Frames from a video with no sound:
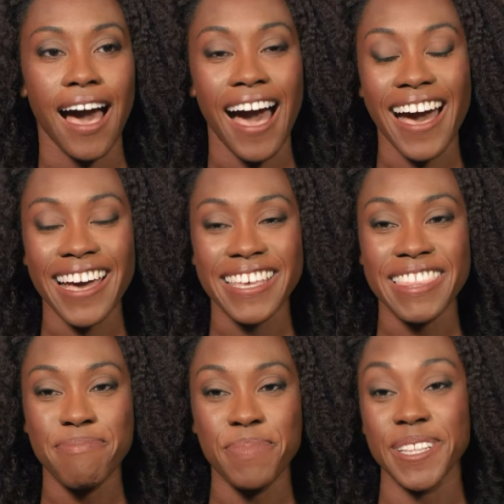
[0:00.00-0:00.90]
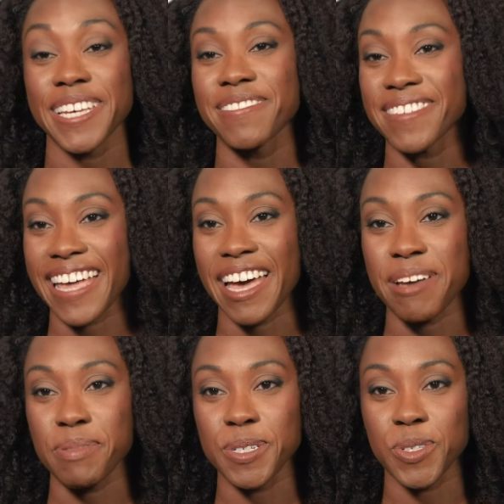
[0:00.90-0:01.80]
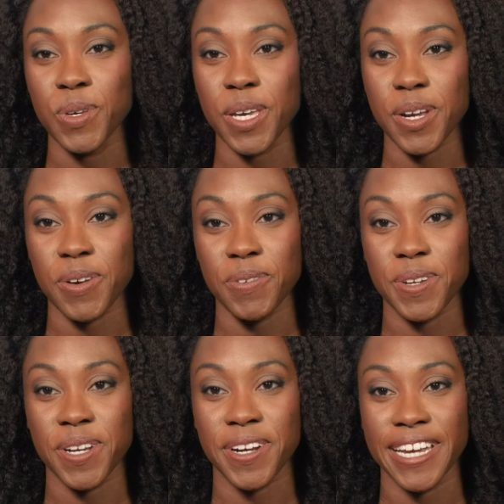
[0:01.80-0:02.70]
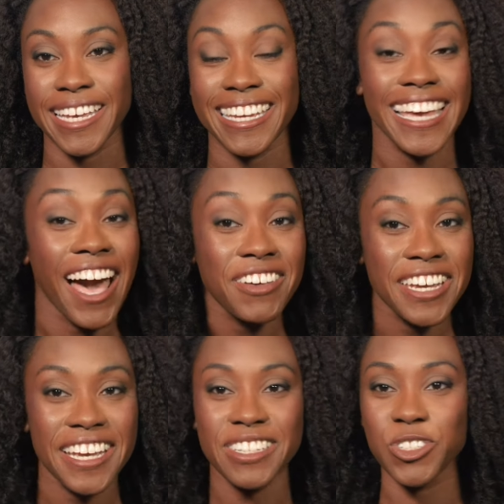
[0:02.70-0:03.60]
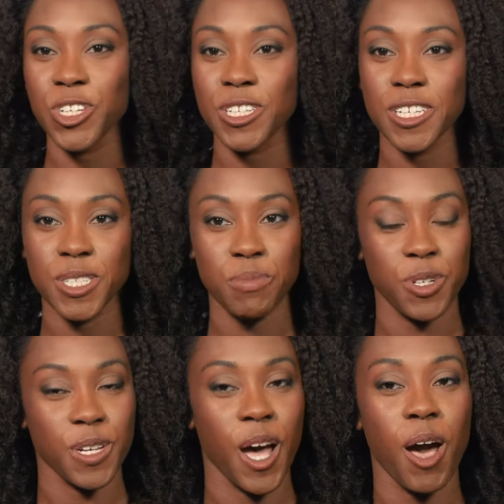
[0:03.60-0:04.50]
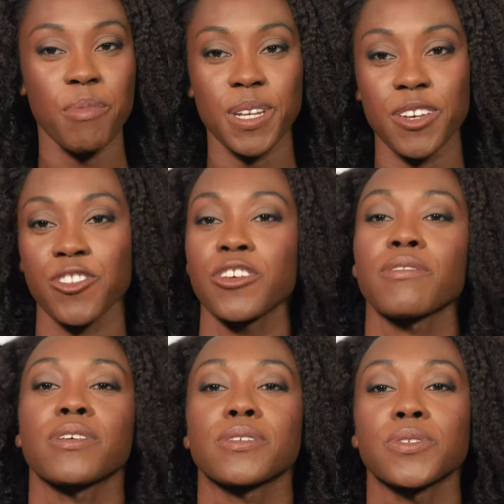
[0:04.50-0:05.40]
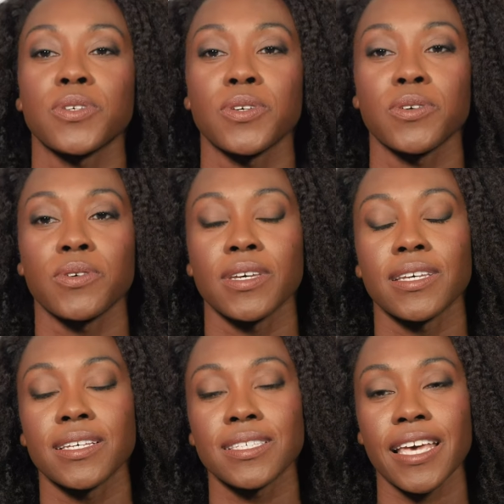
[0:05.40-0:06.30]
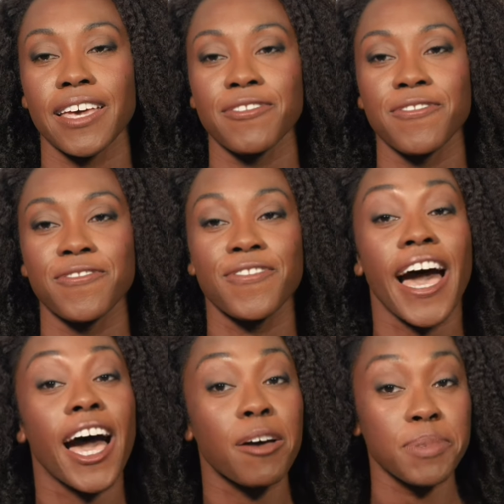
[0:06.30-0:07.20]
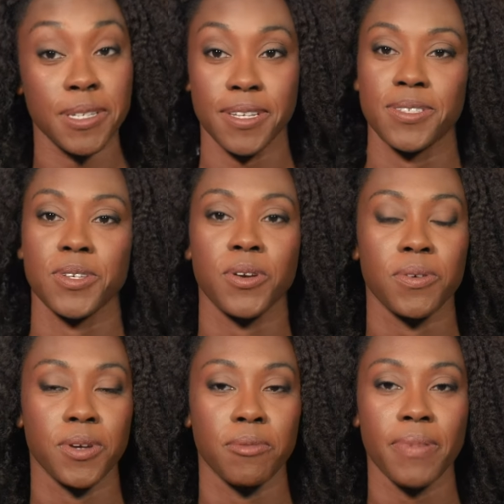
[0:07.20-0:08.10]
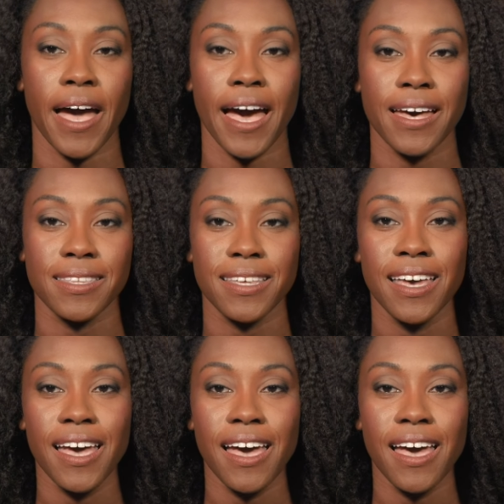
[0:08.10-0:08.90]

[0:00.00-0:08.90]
I believe that pursuing a career in accounting, journalism, or the combination of the two is a fabulous career path.